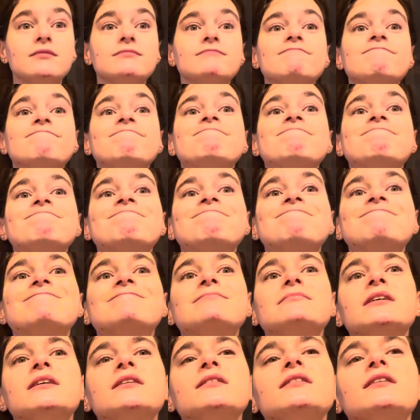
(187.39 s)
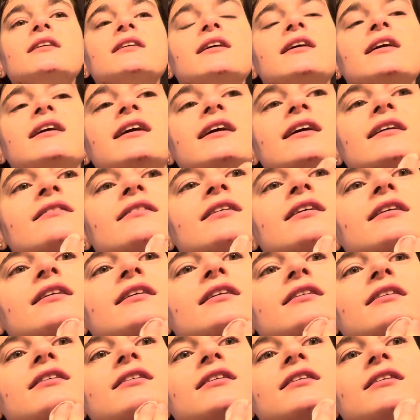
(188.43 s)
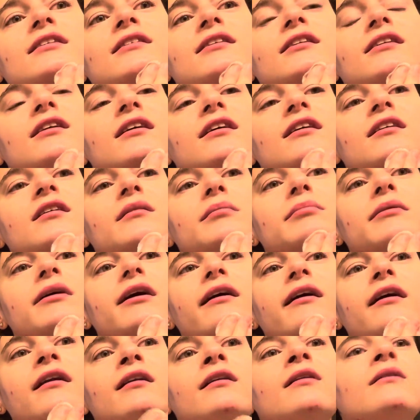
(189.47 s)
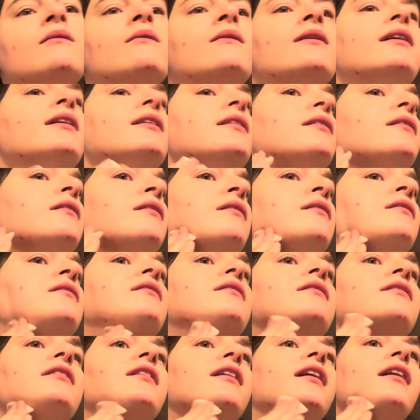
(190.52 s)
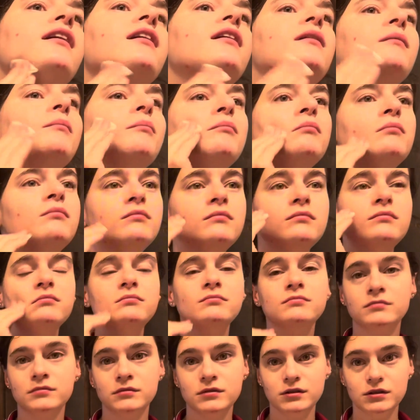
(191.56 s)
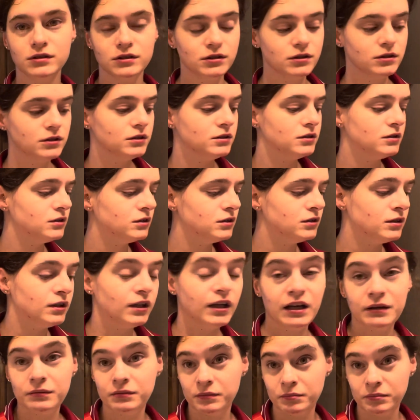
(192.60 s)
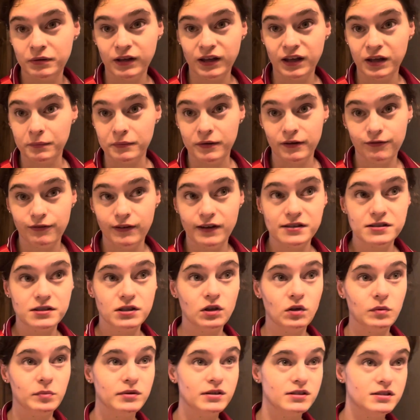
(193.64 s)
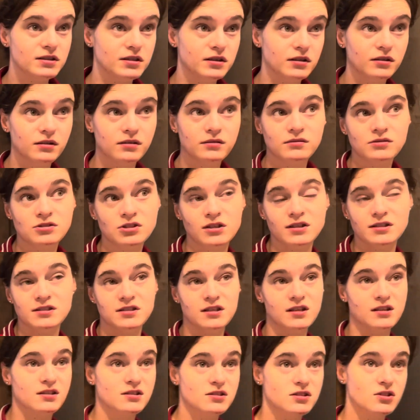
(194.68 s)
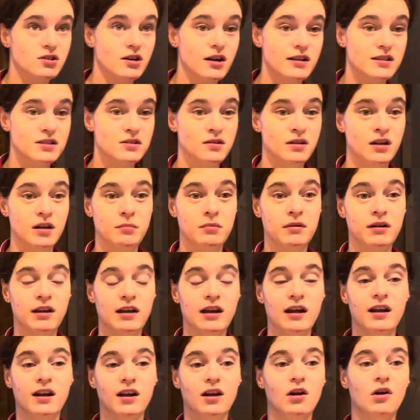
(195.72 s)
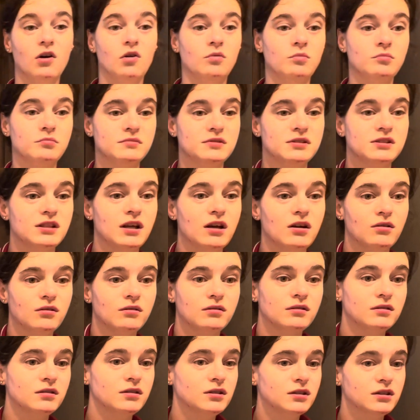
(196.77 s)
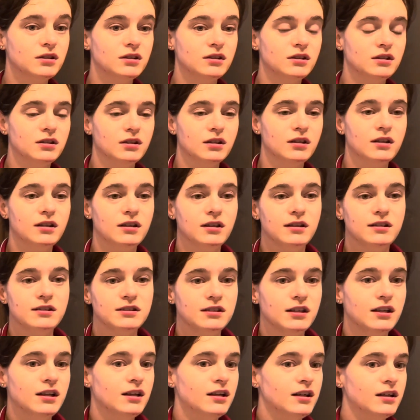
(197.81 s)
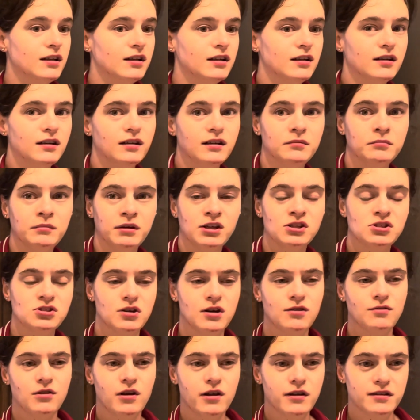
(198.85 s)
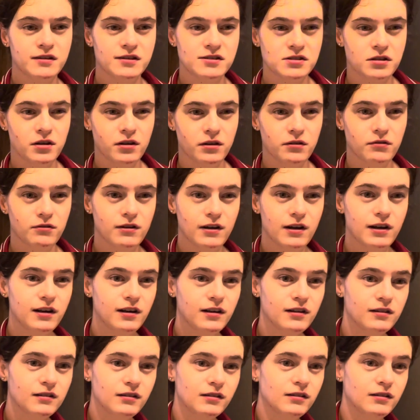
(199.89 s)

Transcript: I don't think I have it this bad in a while. Oh, damn. I've been picking my face a little bit too, just to the stress when I've been getting home, so. Let's see here. Making sure I've got this on right.